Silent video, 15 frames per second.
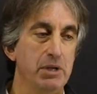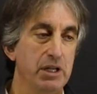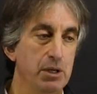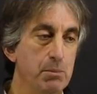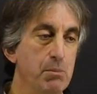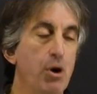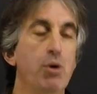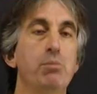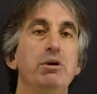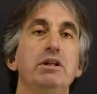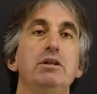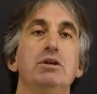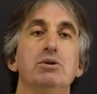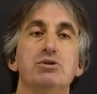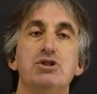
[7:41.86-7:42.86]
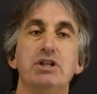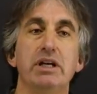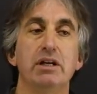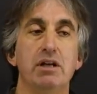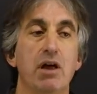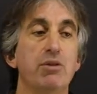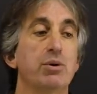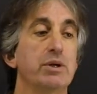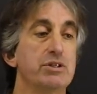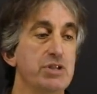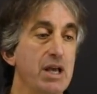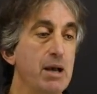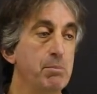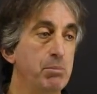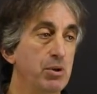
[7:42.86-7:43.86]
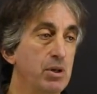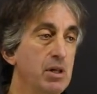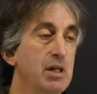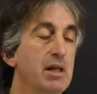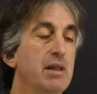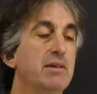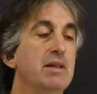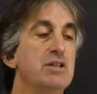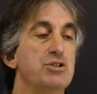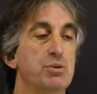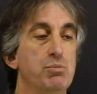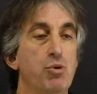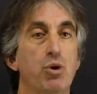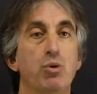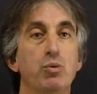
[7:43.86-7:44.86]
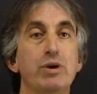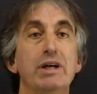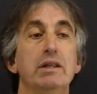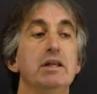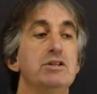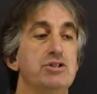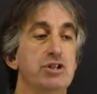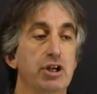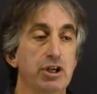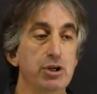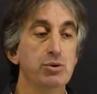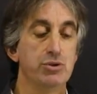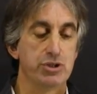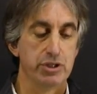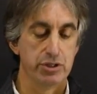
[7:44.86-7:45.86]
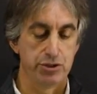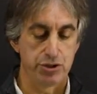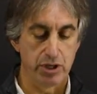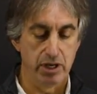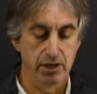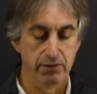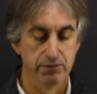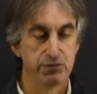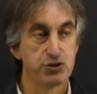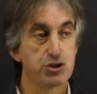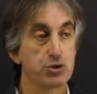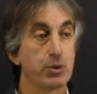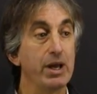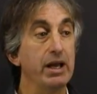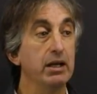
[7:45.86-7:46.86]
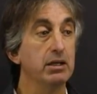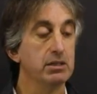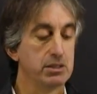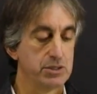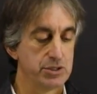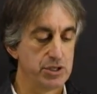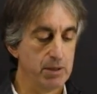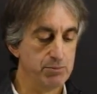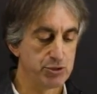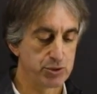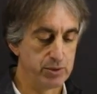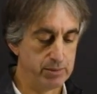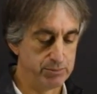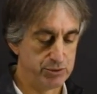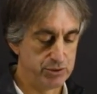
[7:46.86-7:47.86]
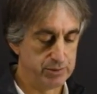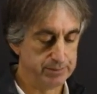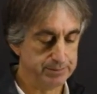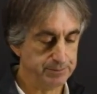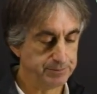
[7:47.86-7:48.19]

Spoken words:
In a moment, you'll see another example that's a more realistic usage of string subscripts.